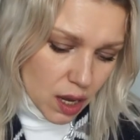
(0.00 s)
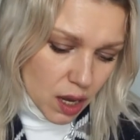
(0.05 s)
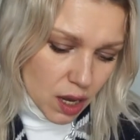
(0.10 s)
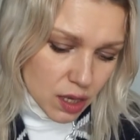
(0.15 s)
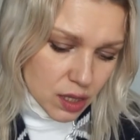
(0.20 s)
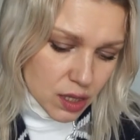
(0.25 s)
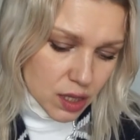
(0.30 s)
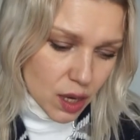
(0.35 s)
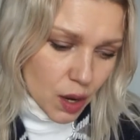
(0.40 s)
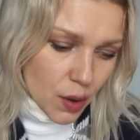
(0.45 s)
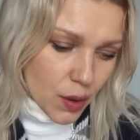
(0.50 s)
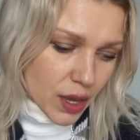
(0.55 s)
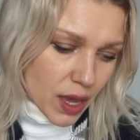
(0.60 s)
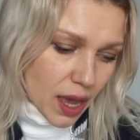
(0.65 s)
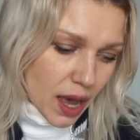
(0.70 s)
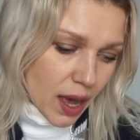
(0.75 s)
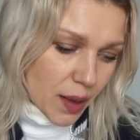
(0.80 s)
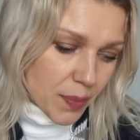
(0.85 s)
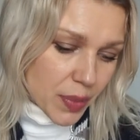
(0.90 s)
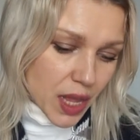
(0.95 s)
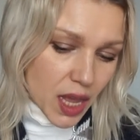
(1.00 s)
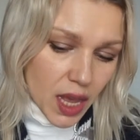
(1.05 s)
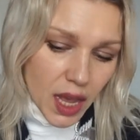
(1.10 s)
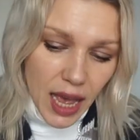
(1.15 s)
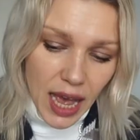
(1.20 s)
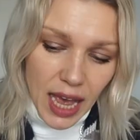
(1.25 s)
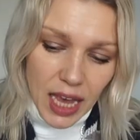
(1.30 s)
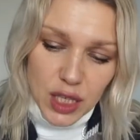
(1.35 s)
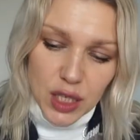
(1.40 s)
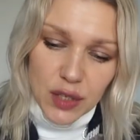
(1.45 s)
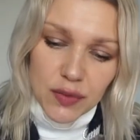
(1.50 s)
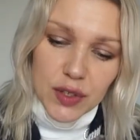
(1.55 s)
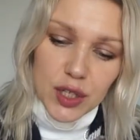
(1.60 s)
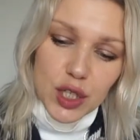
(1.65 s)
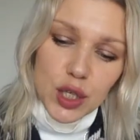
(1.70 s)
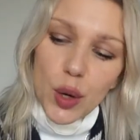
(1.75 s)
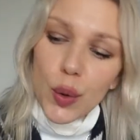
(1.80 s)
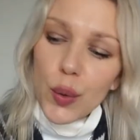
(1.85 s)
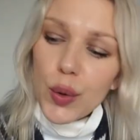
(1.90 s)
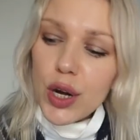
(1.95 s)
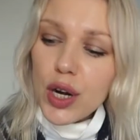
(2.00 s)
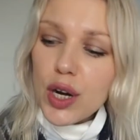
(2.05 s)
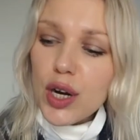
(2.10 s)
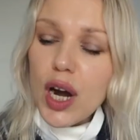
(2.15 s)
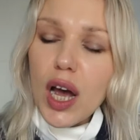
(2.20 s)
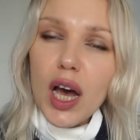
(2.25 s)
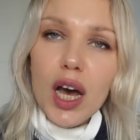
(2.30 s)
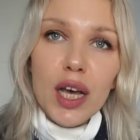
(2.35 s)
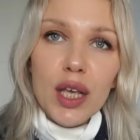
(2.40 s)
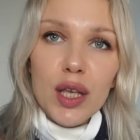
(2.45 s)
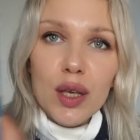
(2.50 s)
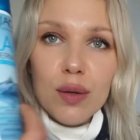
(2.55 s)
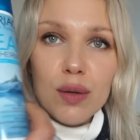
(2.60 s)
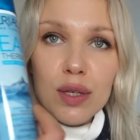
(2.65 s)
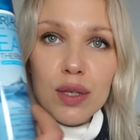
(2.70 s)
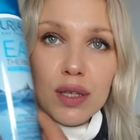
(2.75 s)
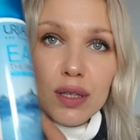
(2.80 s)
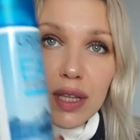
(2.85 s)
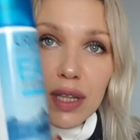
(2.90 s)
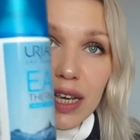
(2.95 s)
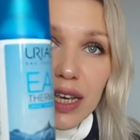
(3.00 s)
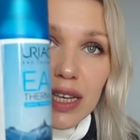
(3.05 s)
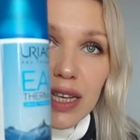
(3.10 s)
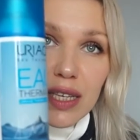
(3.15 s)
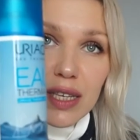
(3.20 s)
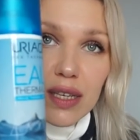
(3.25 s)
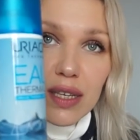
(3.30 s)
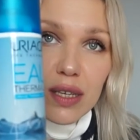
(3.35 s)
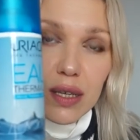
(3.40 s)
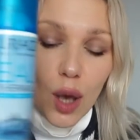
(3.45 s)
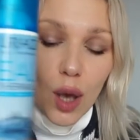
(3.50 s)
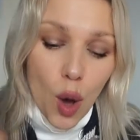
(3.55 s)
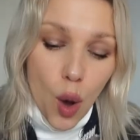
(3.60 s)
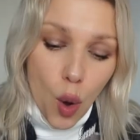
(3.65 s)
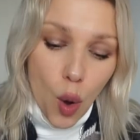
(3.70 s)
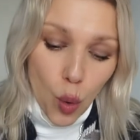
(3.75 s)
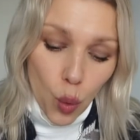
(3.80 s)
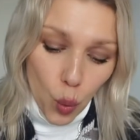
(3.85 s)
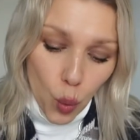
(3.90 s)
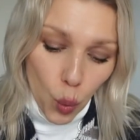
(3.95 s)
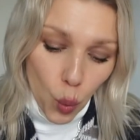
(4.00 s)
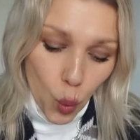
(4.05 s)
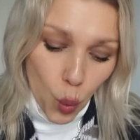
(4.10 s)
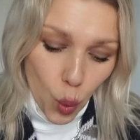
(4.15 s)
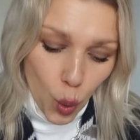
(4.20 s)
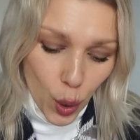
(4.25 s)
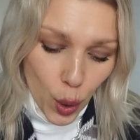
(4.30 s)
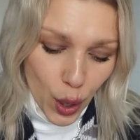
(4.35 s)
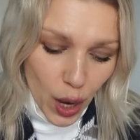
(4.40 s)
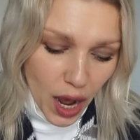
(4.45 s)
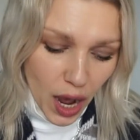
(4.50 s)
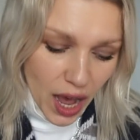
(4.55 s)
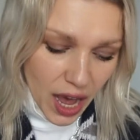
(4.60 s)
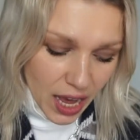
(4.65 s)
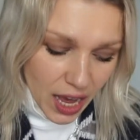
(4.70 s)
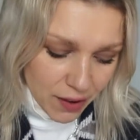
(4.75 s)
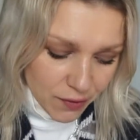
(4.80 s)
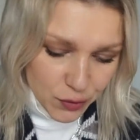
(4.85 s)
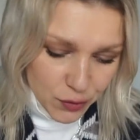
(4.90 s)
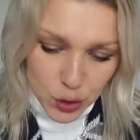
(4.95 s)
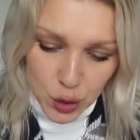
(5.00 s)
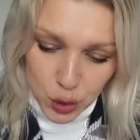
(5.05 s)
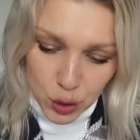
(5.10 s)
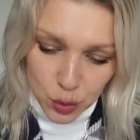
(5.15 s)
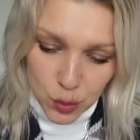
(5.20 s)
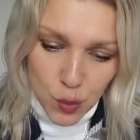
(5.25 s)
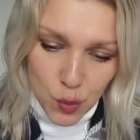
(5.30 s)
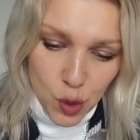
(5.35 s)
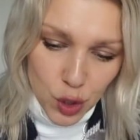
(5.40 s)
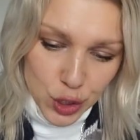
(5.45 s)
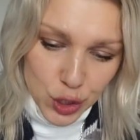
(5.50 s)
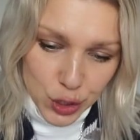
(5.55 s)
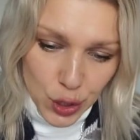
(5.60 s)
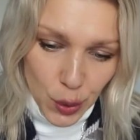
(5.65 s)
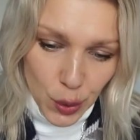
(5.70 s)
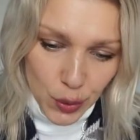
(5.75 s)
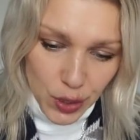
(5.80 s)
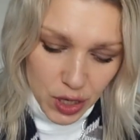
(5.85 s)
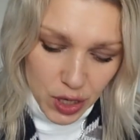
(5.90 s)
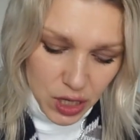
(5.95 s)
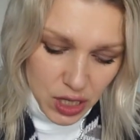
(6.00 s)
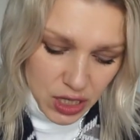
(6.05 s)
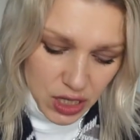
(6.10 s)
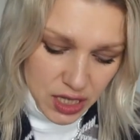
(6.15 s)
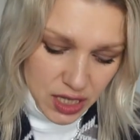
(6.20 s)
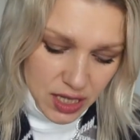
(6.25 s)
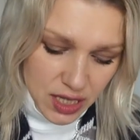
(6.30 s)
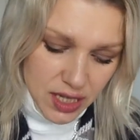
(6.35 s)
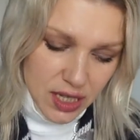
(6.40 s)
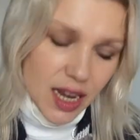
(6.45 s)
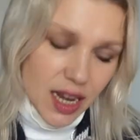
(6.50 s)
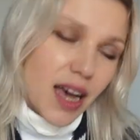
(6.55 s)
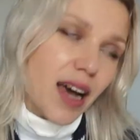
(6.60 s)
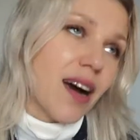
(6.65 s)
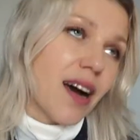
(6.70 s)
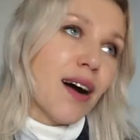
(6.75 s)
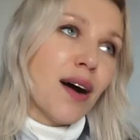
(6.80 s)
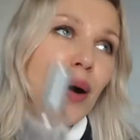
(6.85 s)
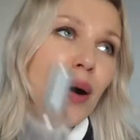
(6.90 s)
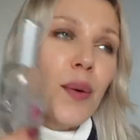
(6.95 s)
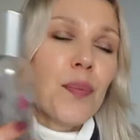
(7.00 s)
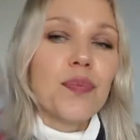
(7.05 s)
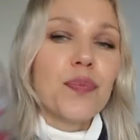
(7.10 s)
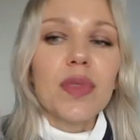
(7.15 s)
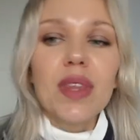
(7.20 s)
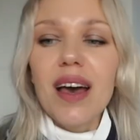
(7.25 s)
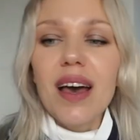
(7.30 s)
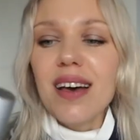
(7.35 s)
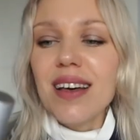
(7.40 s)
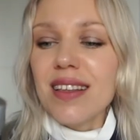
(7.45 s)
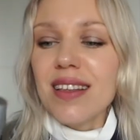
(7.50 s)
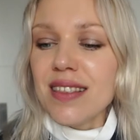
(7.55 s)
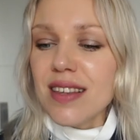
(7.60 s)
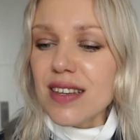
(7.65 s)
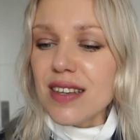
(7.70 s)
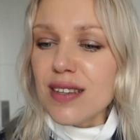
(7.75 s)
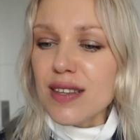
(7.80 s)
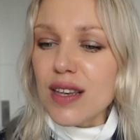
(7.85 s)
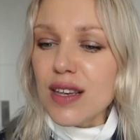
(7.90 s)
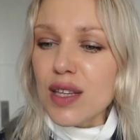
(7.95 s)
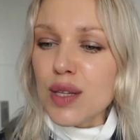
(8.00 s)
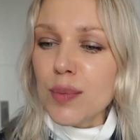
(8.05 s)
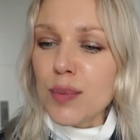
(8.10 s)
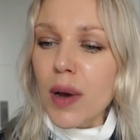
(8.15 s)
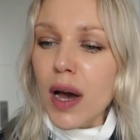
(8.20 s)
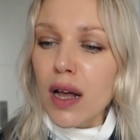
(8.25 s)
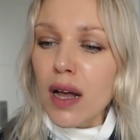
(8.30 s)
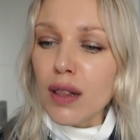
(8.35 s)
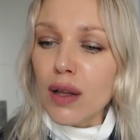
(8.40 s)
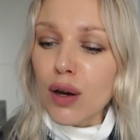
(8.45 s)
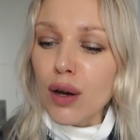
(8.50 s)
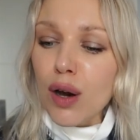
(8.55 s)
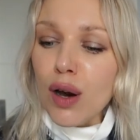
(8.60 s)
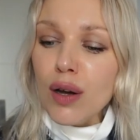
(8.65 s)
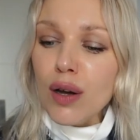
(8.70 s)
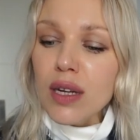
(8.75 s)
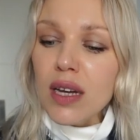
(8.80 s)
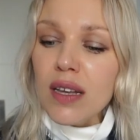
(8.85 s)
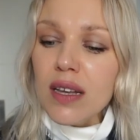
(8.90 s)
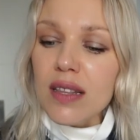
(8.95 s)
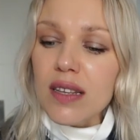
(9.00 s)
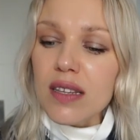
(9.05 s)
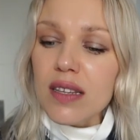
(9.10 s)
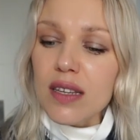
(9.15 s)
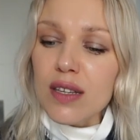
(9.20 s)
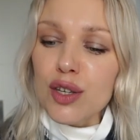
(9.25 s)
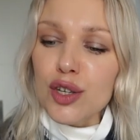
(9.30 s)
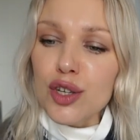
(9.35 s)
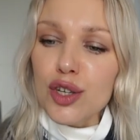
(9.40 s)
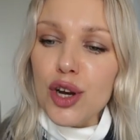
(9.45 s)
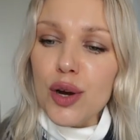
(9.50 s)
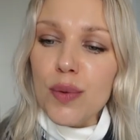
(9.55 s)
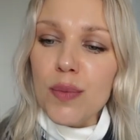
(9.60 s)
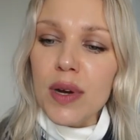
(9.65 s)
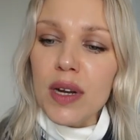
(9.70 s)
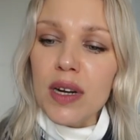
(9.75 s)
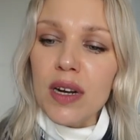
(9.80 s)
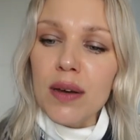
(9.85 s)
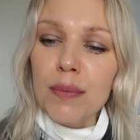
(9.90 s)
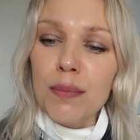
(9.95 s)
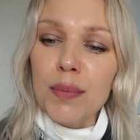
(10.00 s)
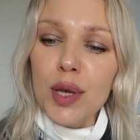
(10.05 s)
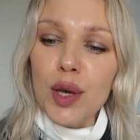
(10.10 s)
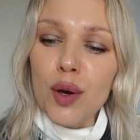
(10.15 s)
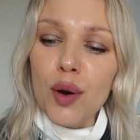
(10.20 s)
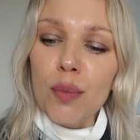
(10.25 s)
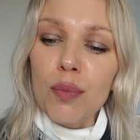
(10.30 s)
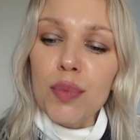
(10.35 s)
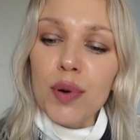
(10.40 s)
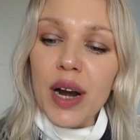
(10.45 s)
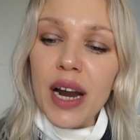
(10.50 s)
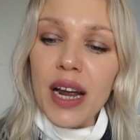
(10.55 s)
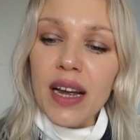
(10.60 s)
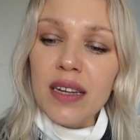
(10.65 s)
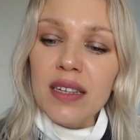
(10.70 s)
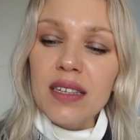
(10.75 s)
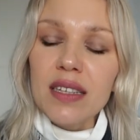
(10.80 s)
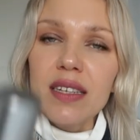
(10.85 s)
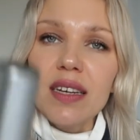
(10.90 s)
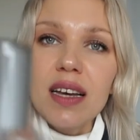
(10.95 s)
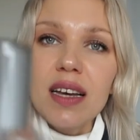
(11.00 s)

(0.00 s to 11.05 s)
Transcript: So yeah, as of a toner, I use this, or I have two more toners. This is by Lagona. This is German bio brand.